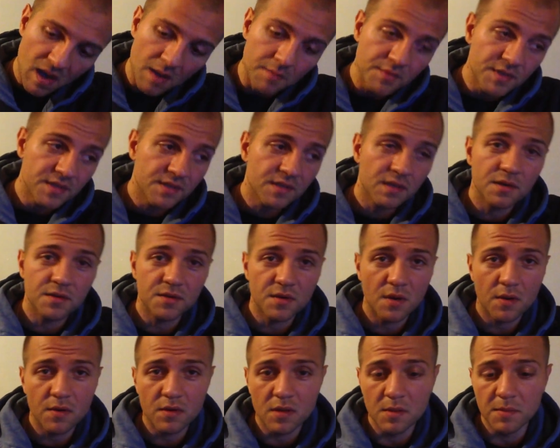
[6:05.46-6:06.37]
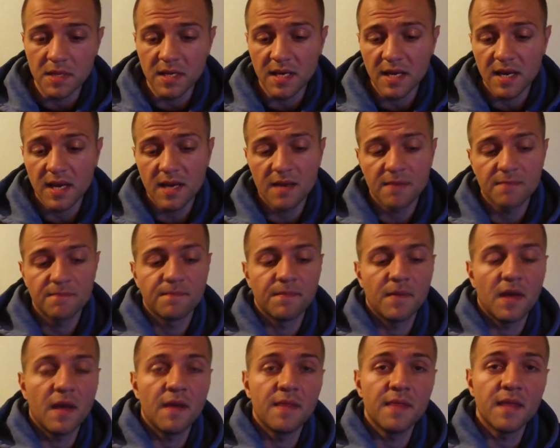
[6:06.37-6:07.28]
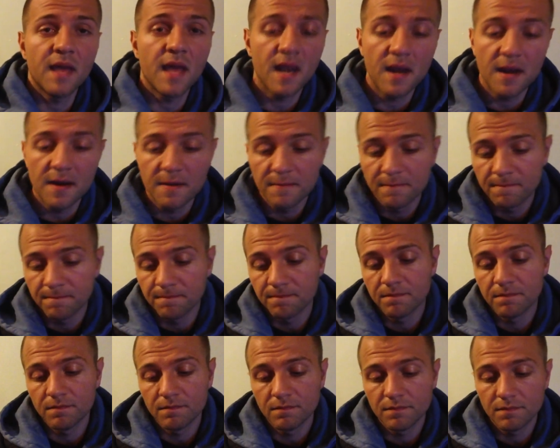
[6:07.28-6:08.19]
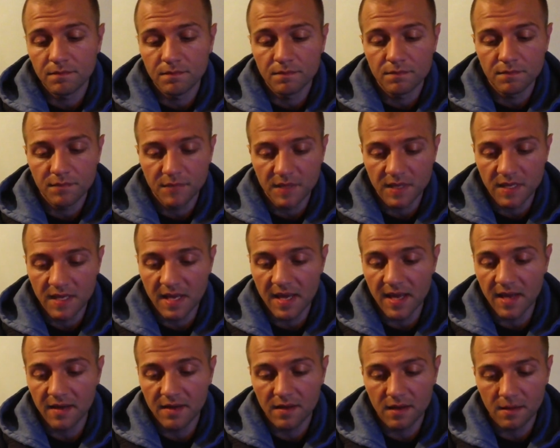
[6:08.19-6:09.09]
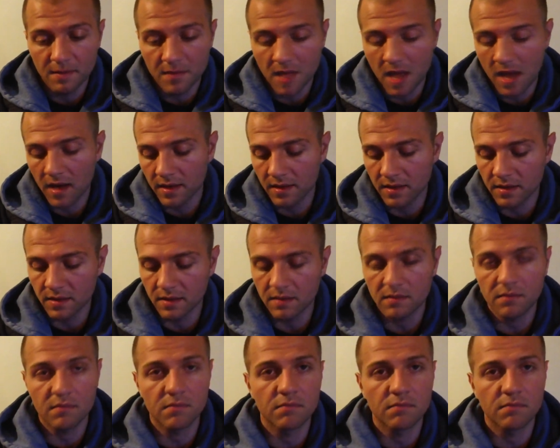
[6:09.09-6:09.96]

I'm just going to show you the beginning and then the end. I'm not going to